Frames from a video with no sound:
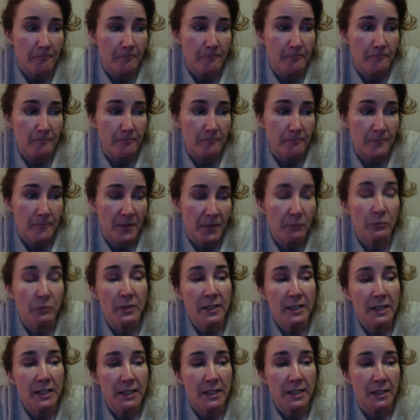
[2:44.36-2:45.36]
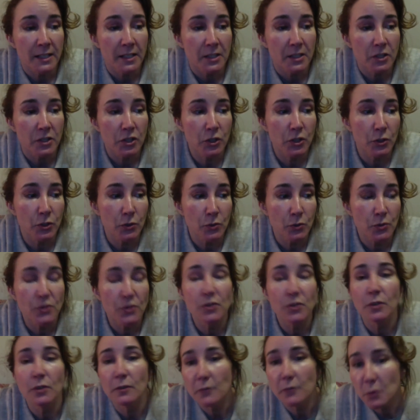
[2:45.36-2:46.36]
that really to
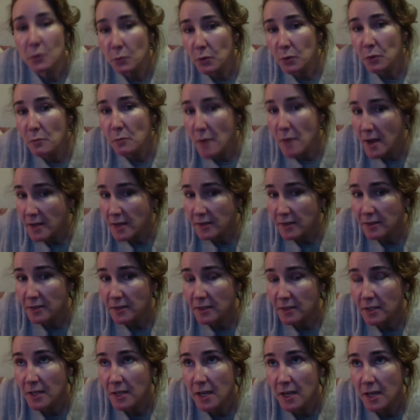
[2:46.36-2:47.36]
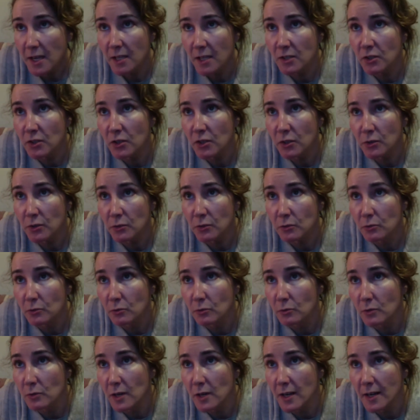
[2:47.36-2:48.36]
serve the world best and
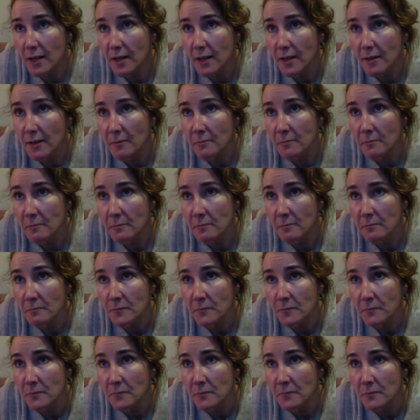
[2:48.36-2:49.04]
to um,